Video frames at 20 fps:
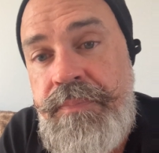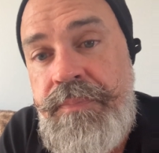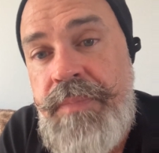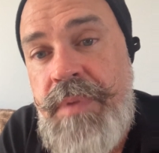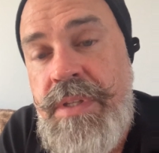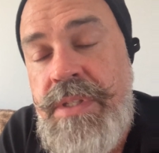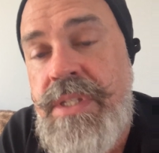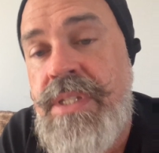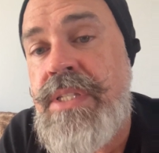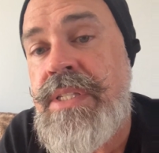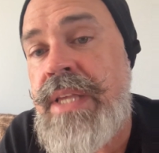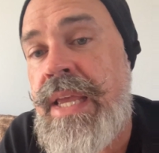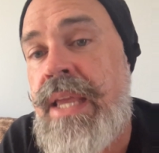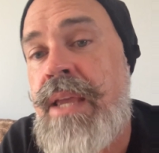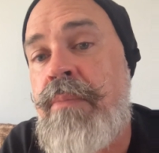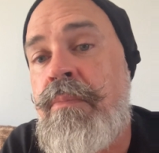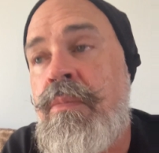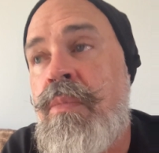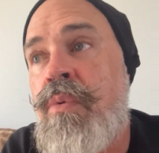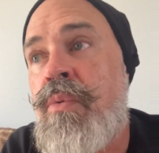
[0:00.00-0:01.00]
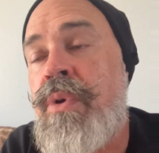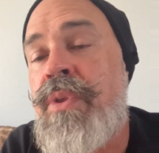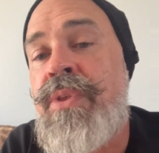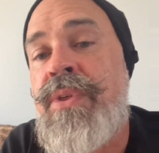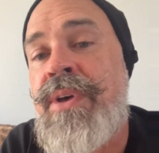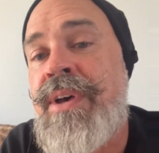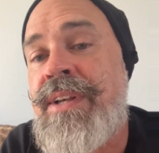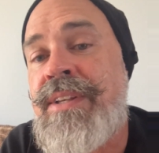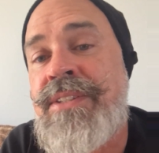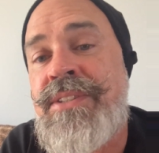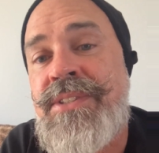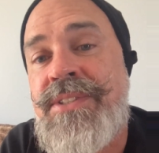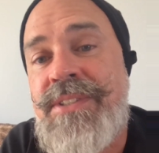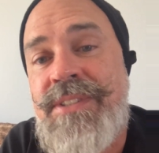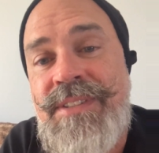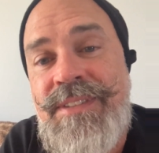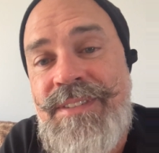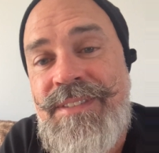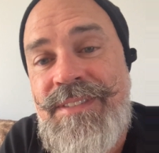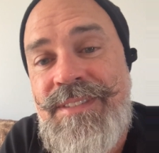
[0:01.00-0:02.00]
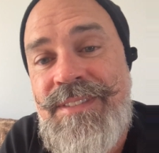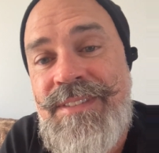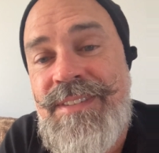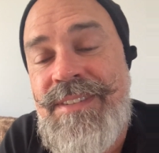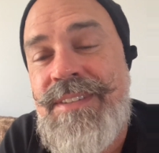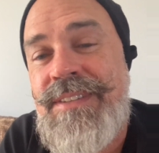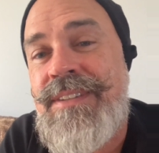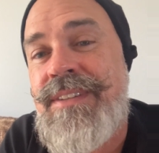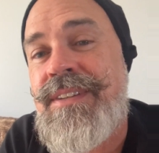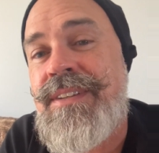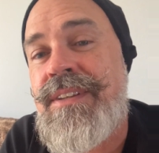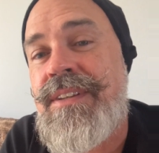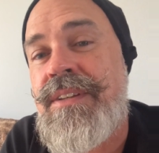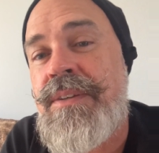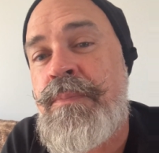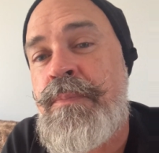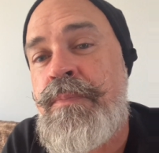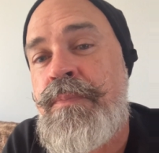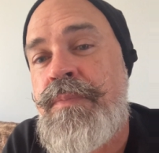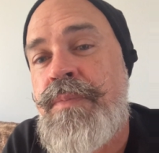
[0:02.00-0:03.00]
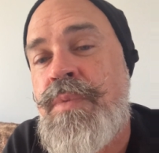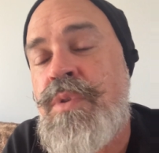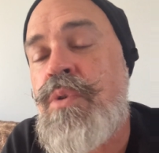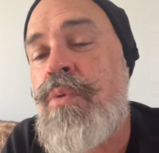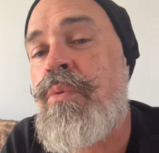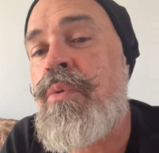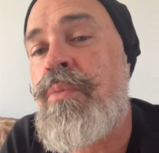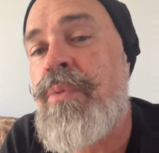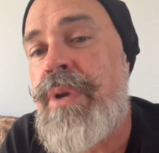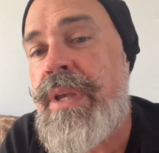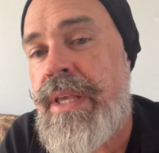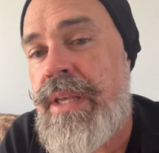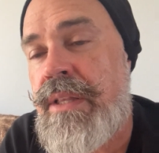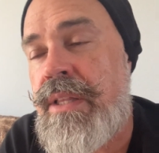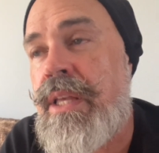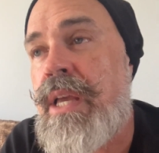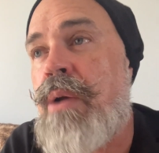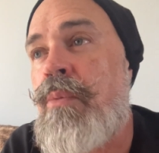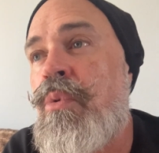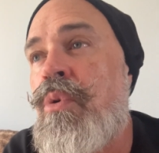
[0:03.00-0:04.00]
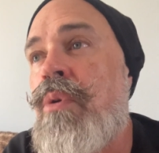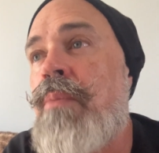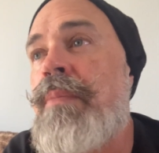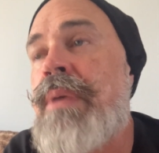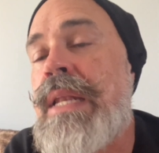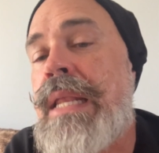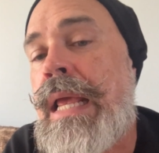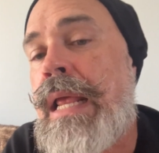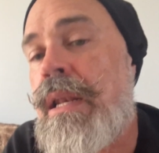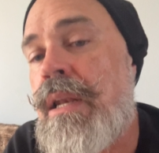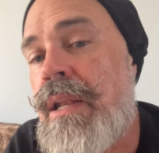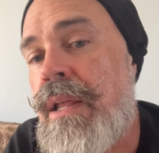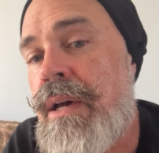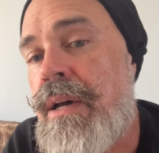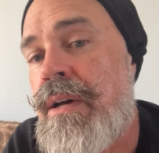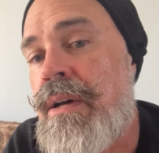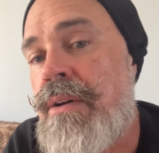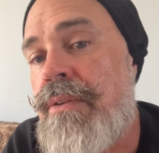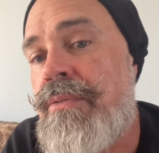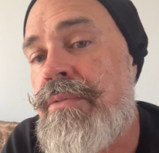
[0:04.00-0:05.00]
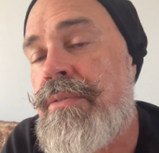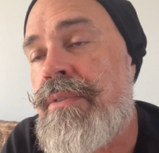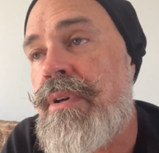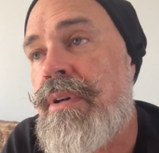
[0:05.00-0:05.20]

it's the same with us so when we're healing, we're emitting love,